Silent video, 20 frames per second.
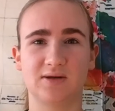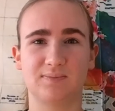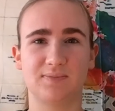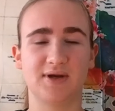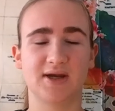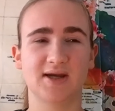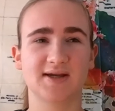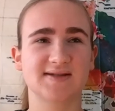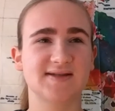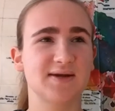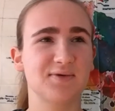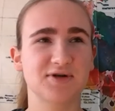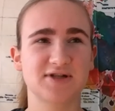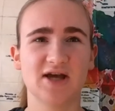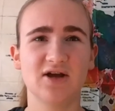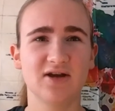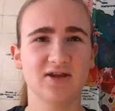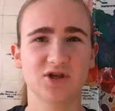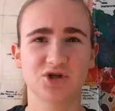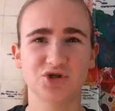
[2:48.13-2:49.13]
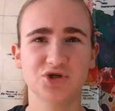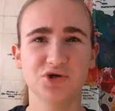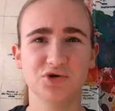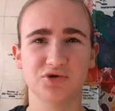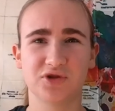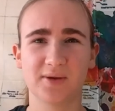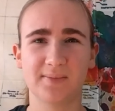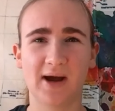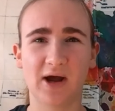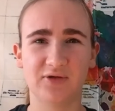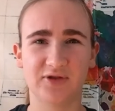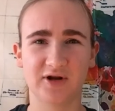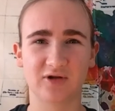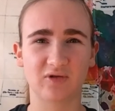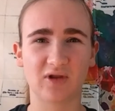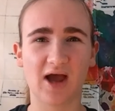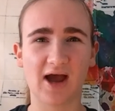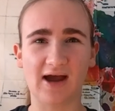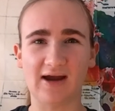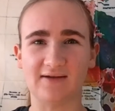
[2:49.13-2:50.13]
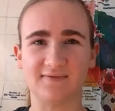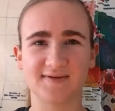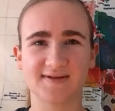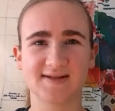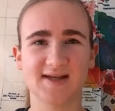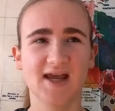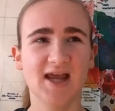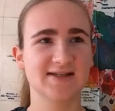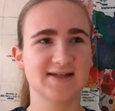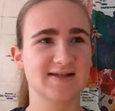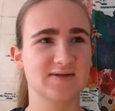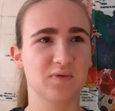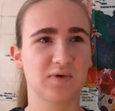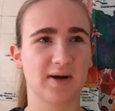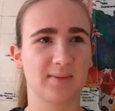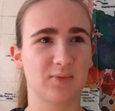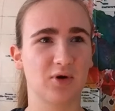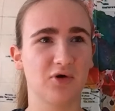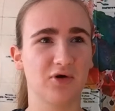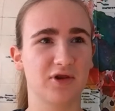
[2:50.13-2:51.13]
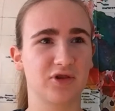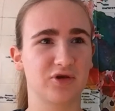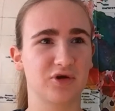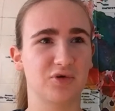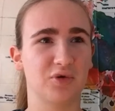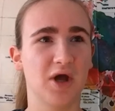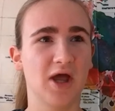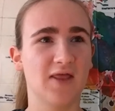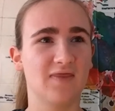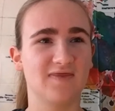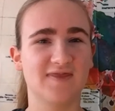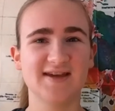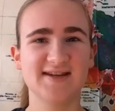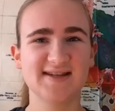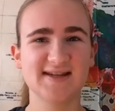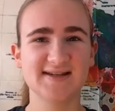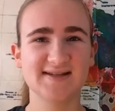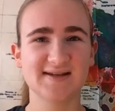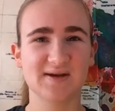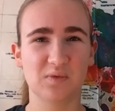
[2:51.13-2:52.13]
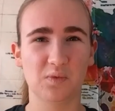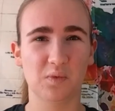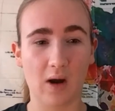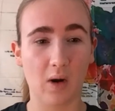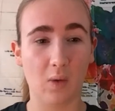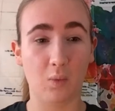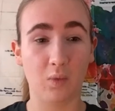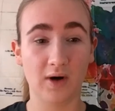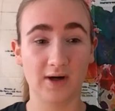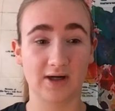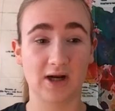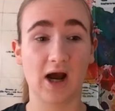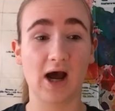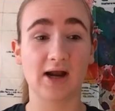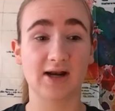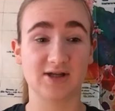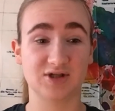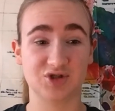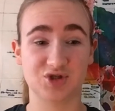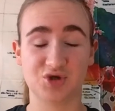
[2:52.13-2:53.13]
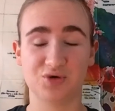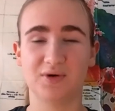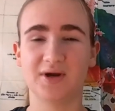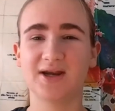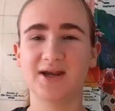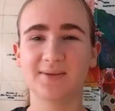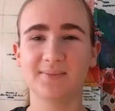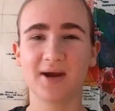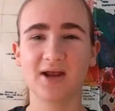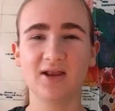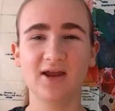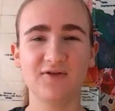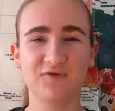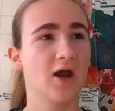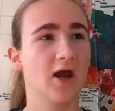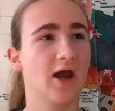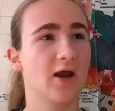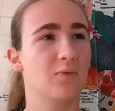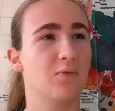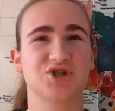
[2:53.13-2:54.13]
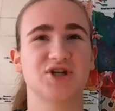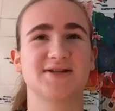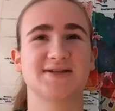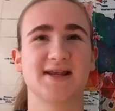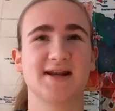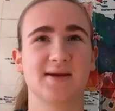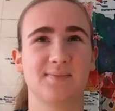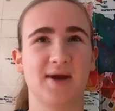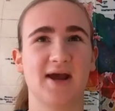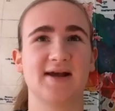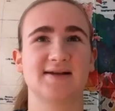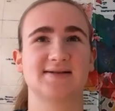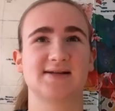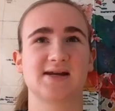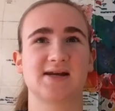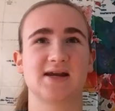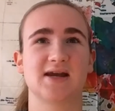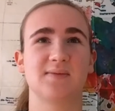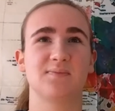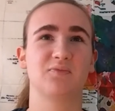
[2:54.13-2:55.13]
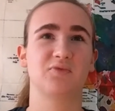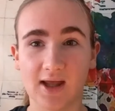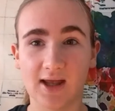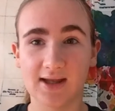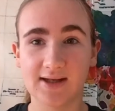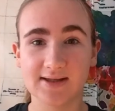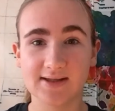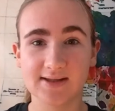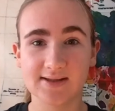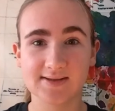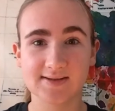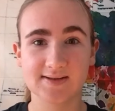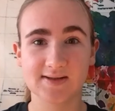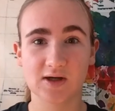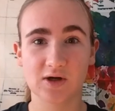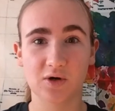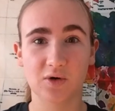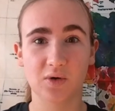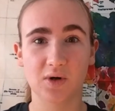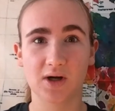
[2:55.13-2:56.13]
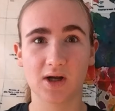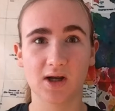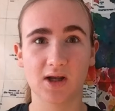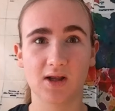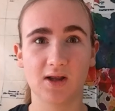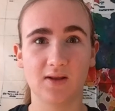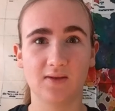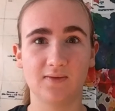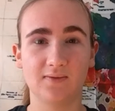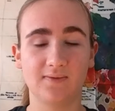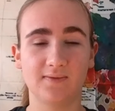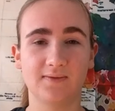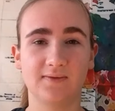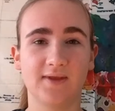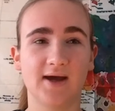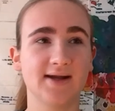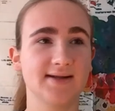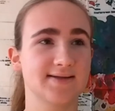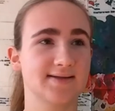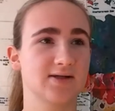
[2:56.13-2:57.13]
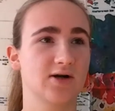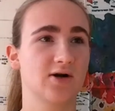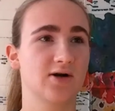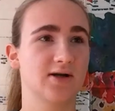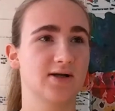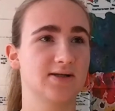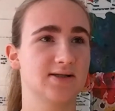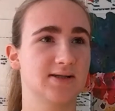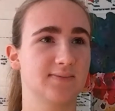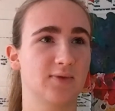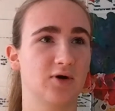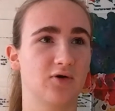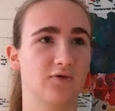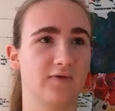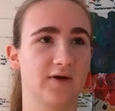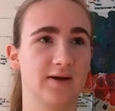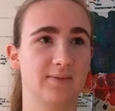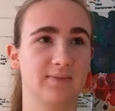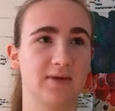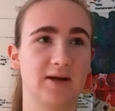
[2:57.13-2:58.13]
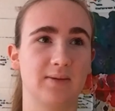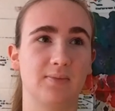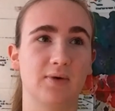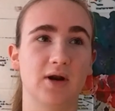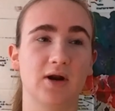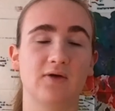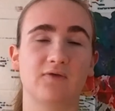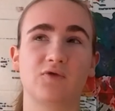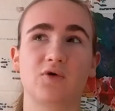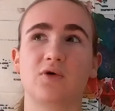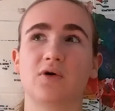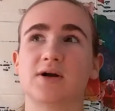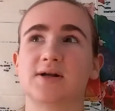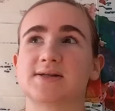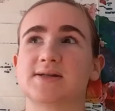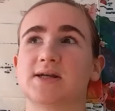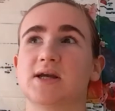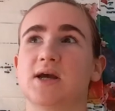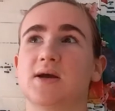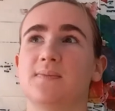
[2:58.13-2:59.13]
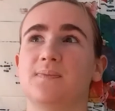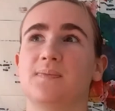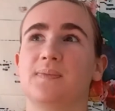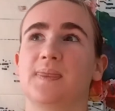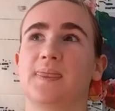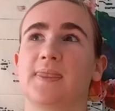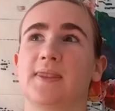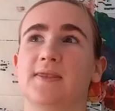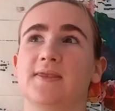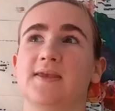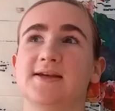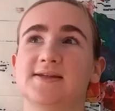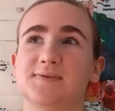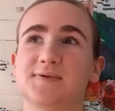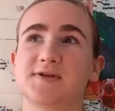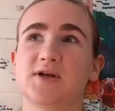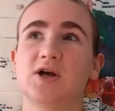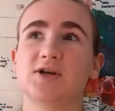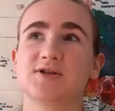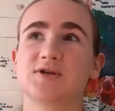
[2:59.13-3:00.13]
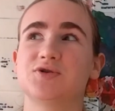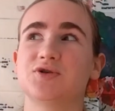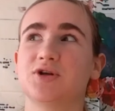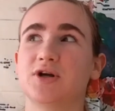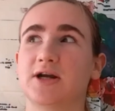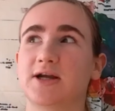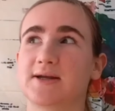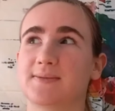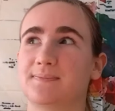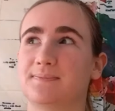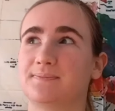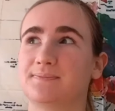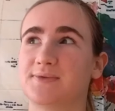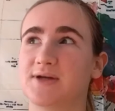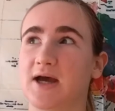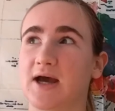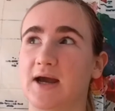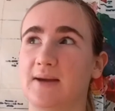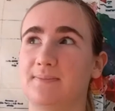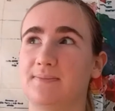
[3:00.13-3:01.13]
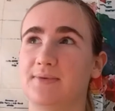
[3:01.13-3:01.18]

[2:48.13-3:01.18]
because they were telling the truth about their lives. This is what I'm going through. This is what God is doing in my life and questions that I'm asking him. And so that started to motivate me, but of course, this was also during a time